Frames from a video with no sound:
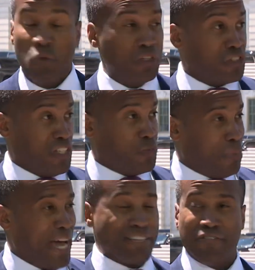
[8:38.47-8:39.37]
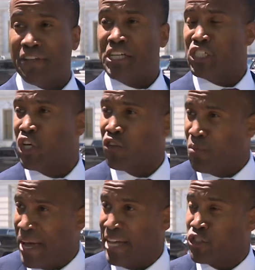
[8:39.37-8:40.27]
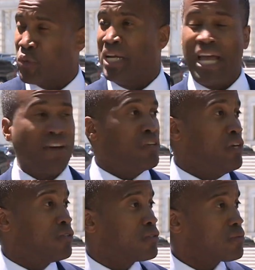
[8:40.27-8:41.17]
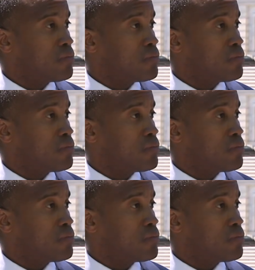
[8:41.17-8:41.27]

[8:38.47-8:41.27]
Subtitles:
Well, since Bidenflation over the past 3.5 years,